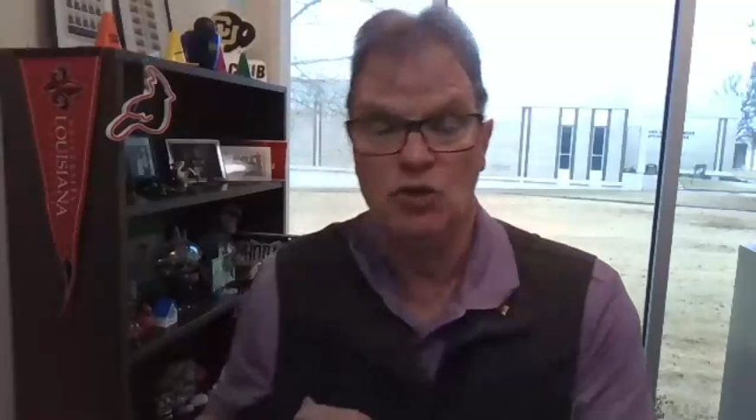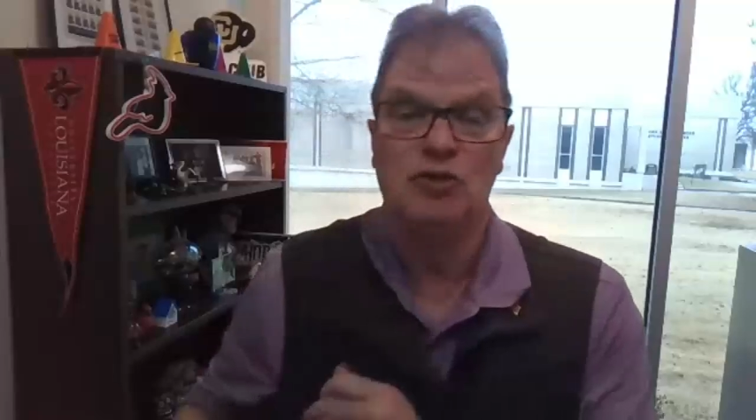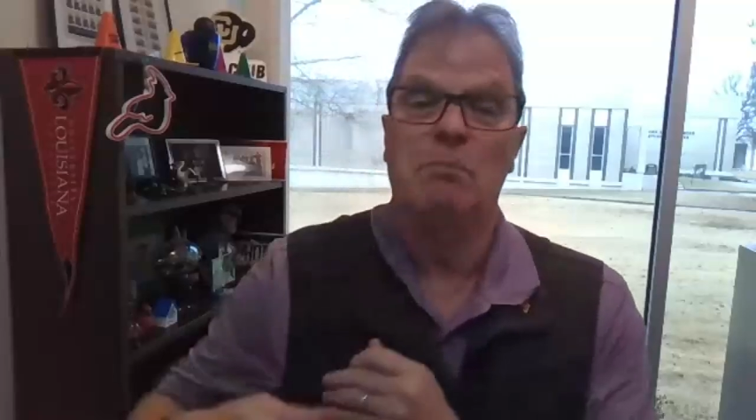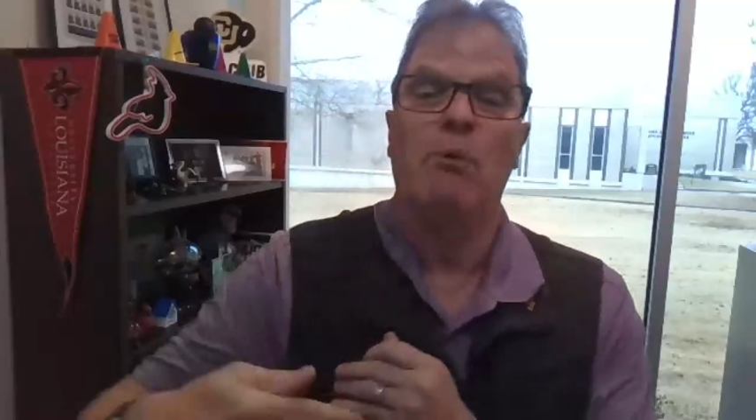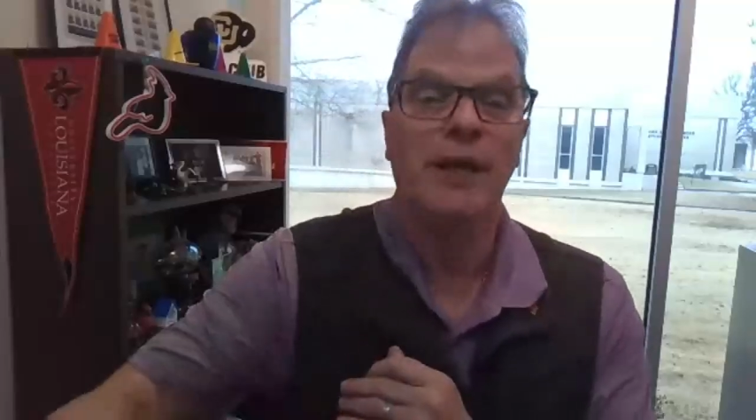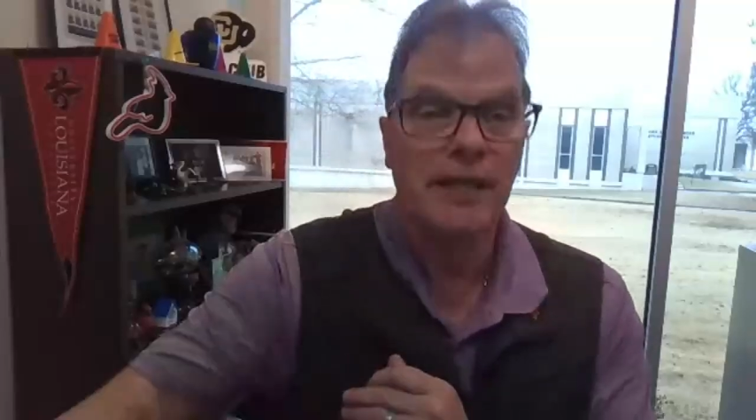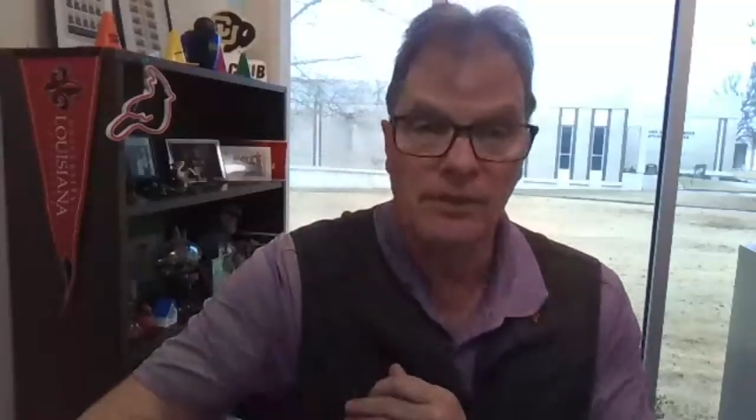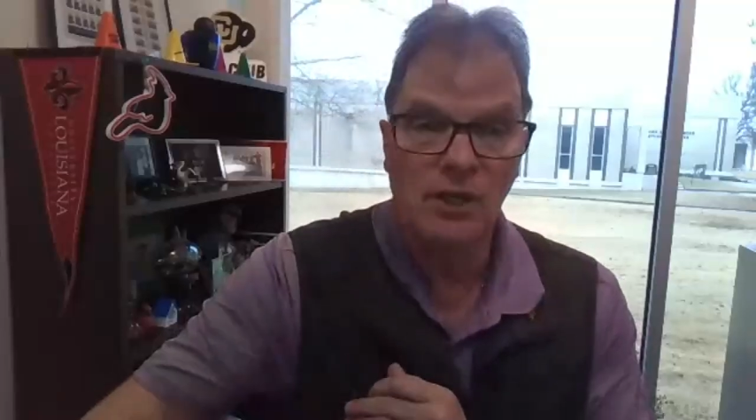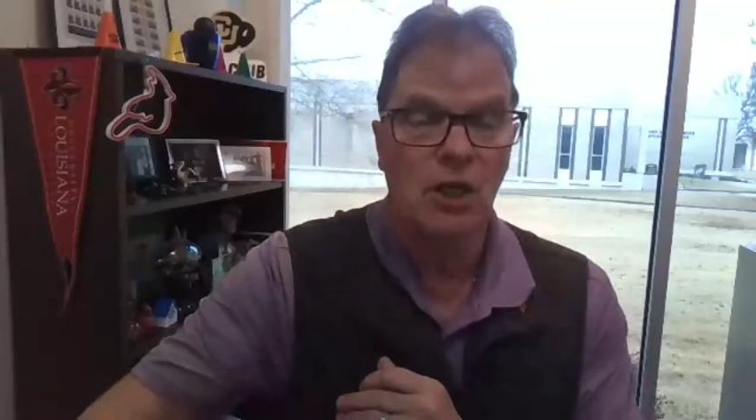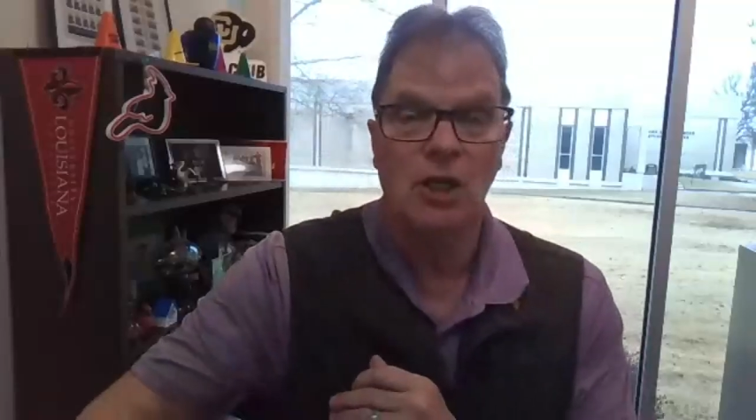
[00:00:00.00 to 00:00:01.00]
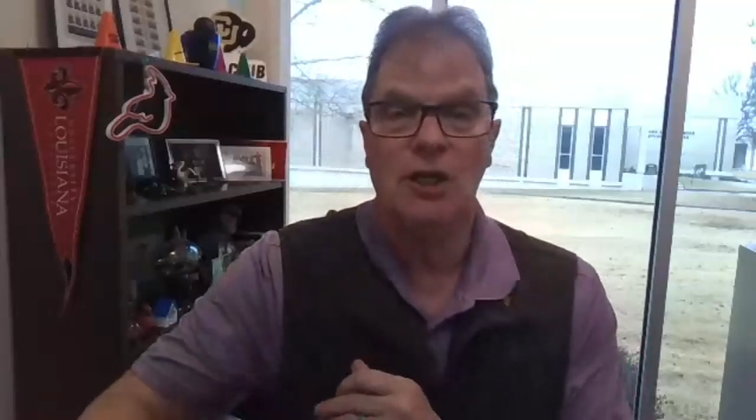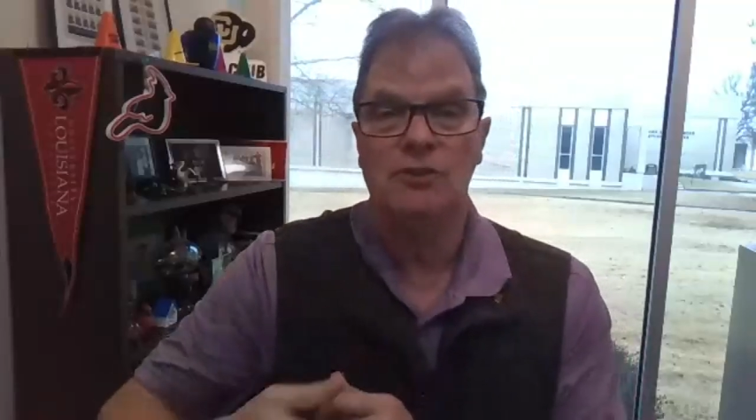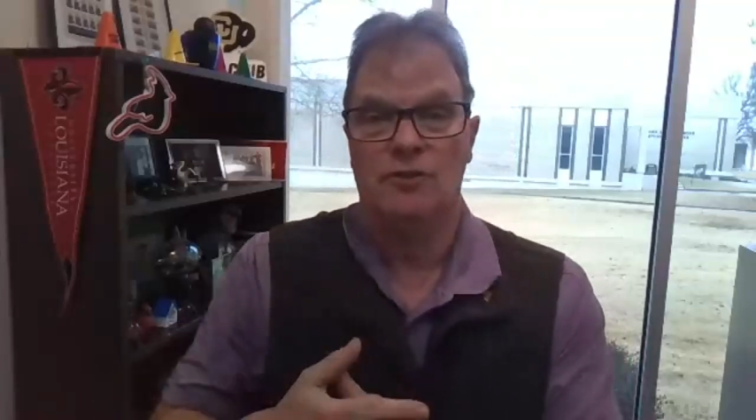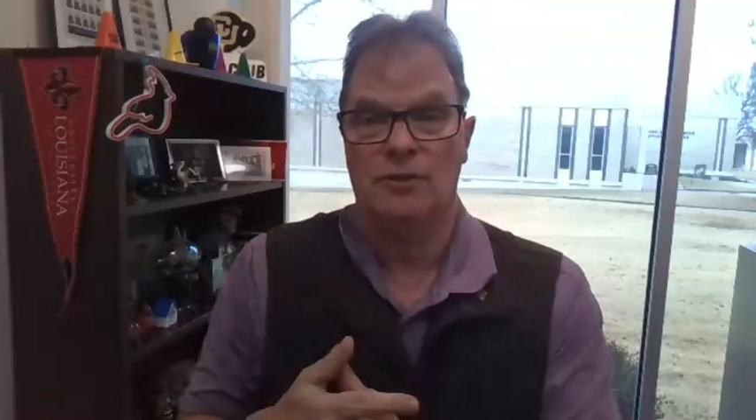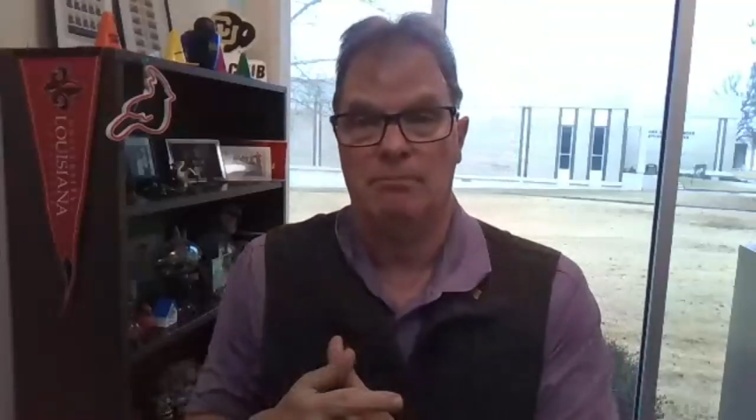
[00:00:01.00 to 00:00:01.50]
by just bringing the
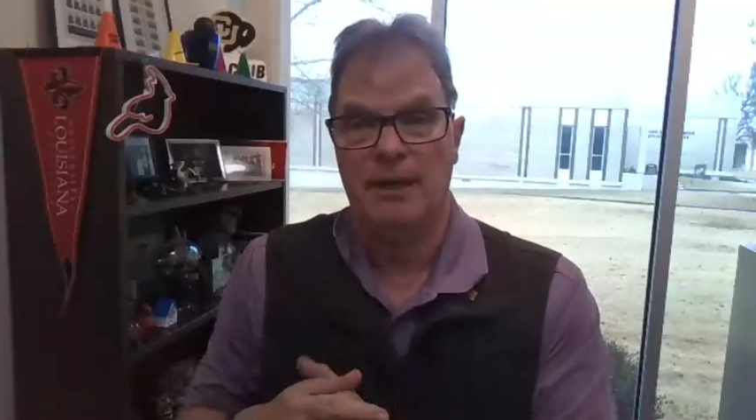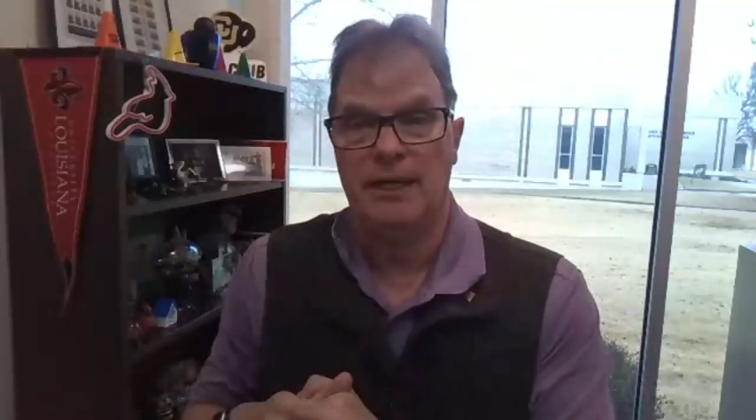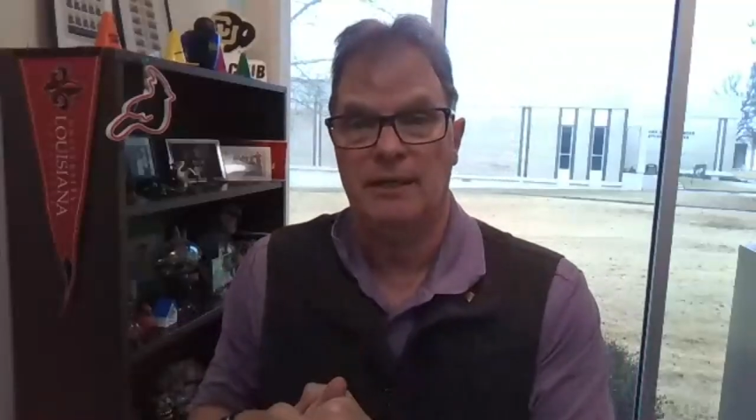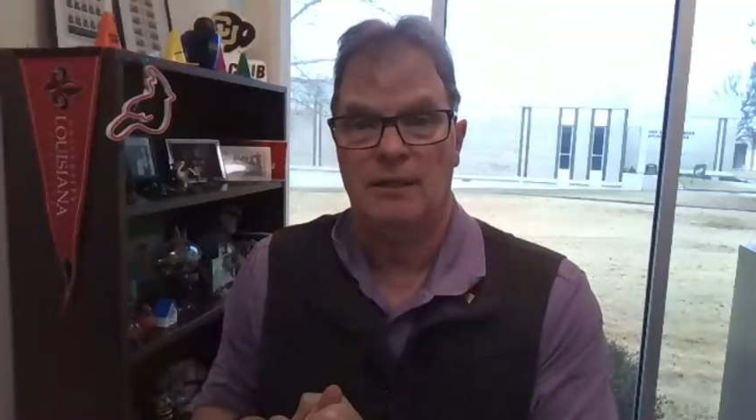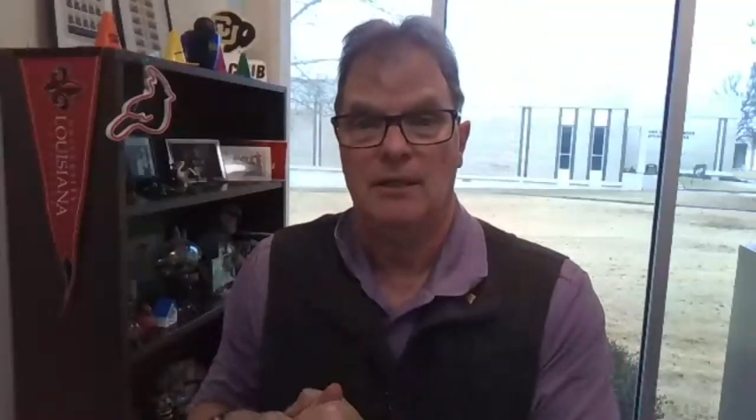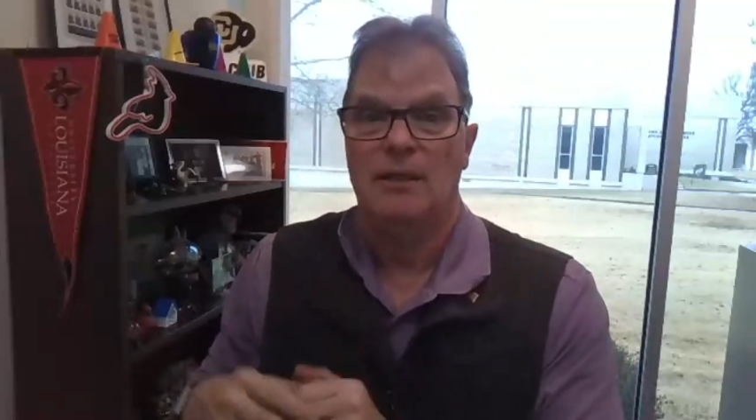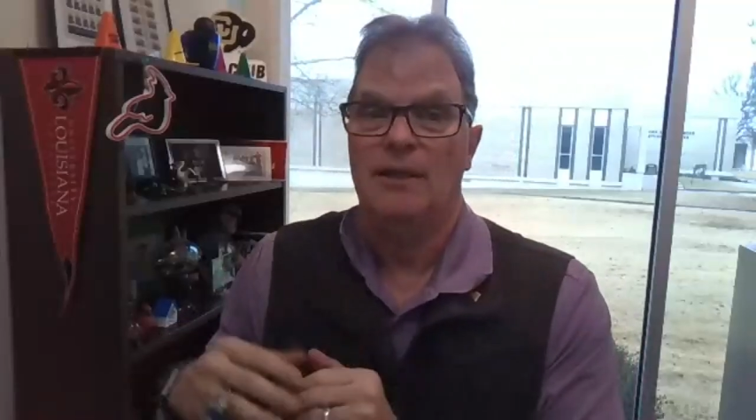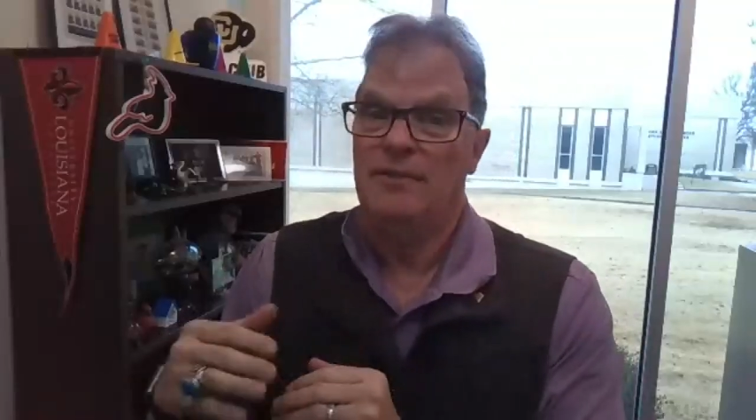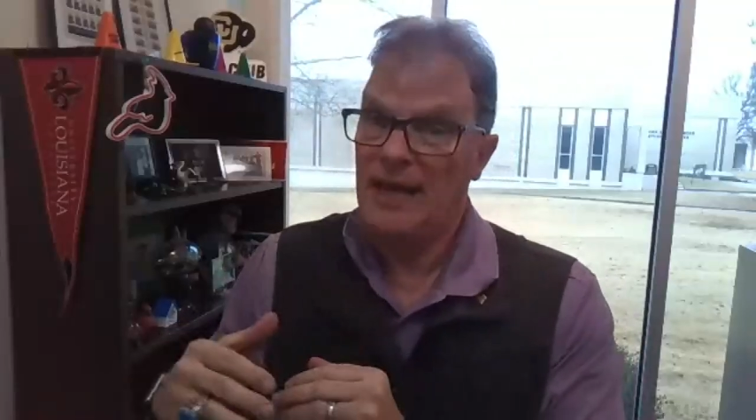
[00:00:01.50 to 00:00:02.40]
gun to the bank,